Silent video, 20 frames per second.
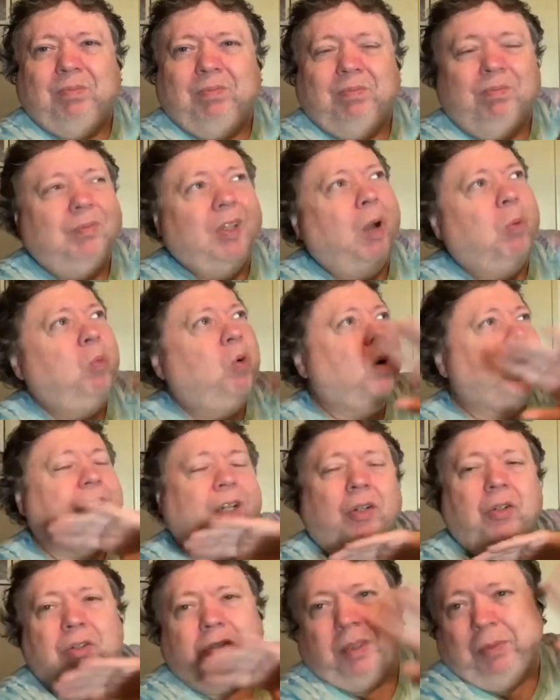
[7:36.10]
I'm working
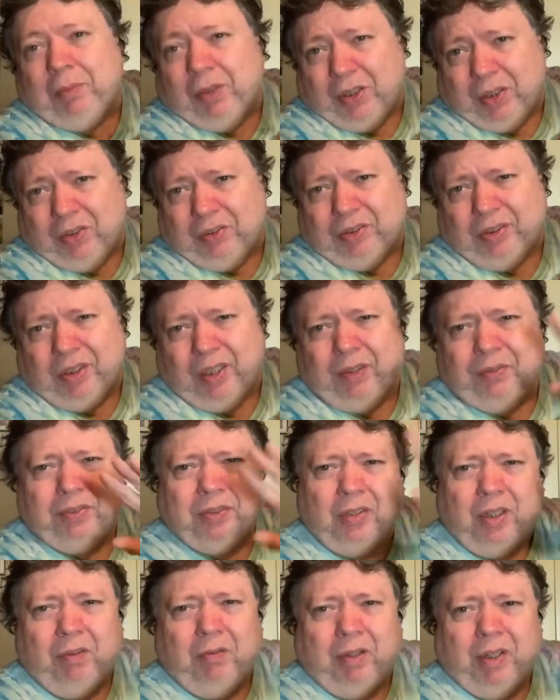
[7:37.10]
on some other stuff, so
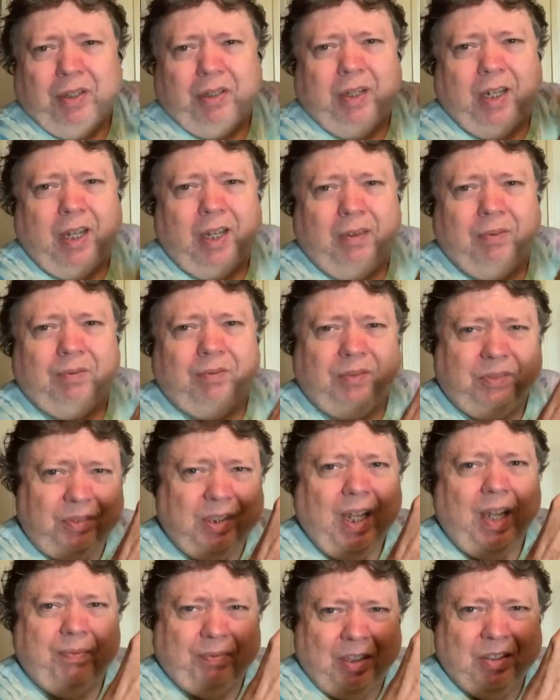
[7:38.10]
I'd rather not
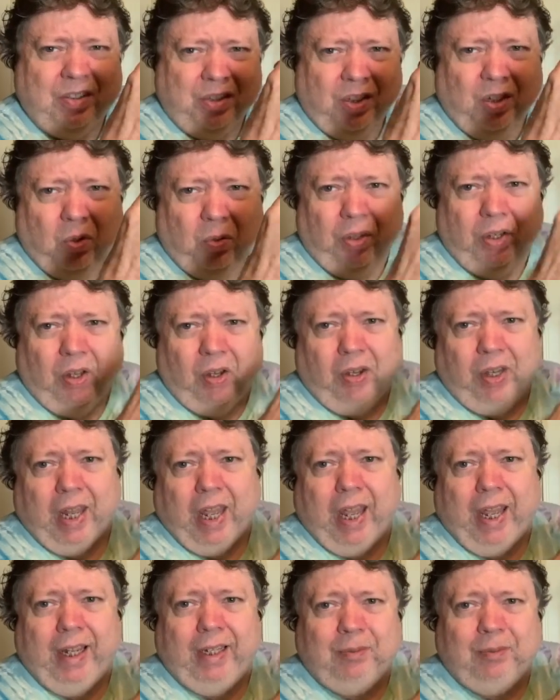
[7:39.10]
have to deal with all that.